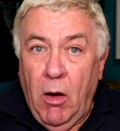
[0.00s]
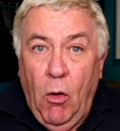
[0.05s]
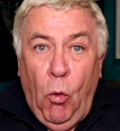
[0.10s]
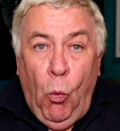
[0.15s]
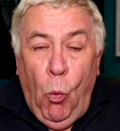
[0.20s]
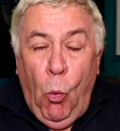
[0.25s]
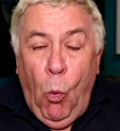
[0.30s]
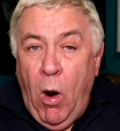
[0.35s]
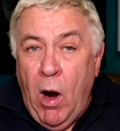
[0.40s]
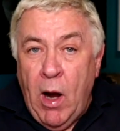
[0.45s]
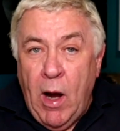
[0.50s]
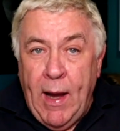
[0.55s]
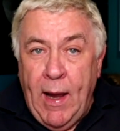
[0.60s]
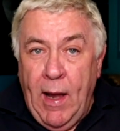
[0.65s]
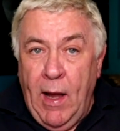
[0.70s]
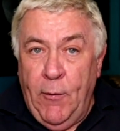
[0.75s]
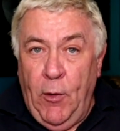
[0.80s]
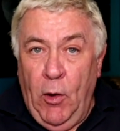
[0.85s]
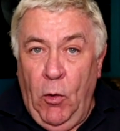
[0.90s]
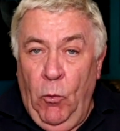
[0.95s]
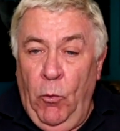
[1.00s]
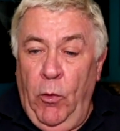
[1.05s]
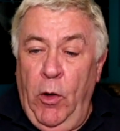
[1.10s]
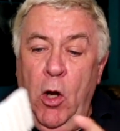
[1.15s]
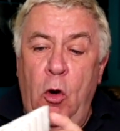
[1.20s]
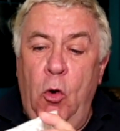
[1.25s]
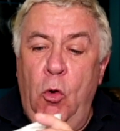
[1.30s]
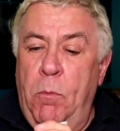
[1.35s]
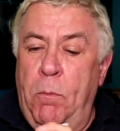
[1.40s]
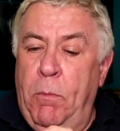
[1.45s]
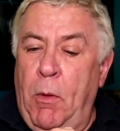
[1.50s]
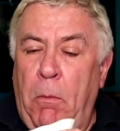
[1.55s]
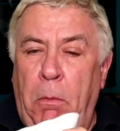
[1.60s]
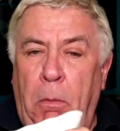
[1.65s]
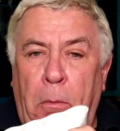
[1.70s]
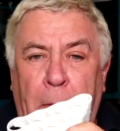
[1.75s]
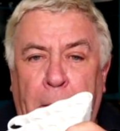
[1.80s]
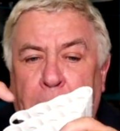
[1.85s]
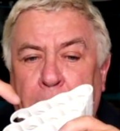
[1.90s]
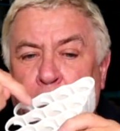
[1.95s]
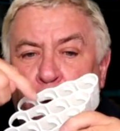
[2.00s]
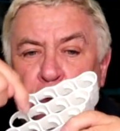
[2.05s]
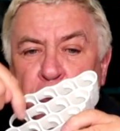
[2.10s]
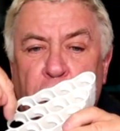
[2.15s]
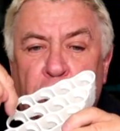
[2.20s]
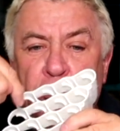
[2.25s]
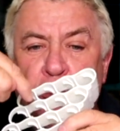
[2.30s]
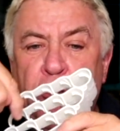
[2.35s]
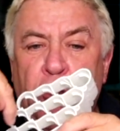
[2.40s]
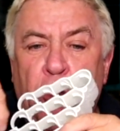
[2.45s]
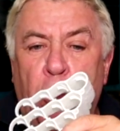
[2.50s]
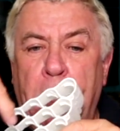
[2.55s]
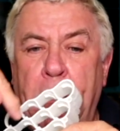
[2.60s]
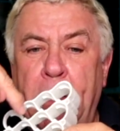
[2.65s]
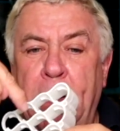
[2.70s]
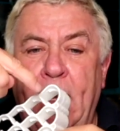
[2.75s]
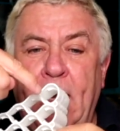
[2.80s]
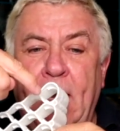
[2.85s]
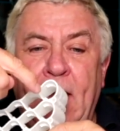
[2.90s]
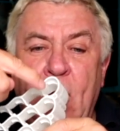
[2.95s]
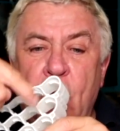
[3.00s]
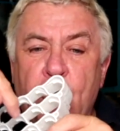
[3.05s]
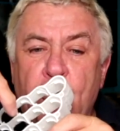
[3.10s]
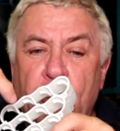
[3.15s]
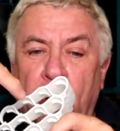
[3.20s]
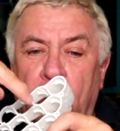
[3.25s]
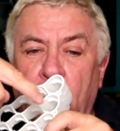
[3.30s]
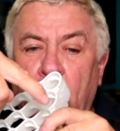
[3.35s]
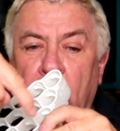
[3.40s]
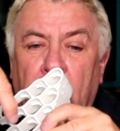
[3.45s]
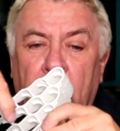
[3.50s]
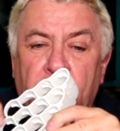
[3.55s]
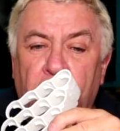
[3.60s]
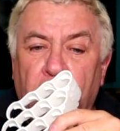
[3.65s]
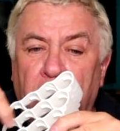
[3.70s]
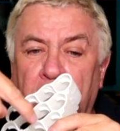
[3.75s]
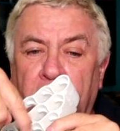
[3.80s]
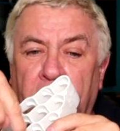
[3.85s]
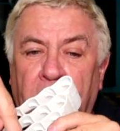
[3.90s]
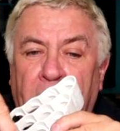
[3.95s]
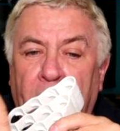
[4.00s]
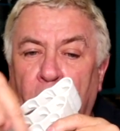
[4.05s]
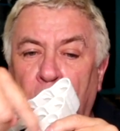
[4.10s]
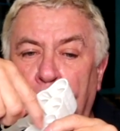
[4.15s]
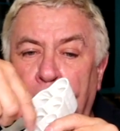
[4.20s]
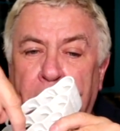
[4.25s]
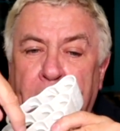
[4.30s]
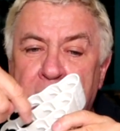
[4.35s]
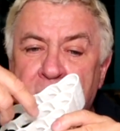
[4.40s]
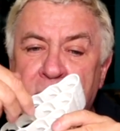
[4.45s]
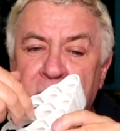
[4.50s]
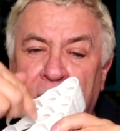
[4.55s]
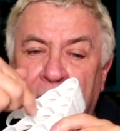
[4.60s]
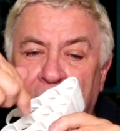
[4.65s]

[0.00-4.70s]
Why, I don't know. Probably because there's so many intricate sort of little bits,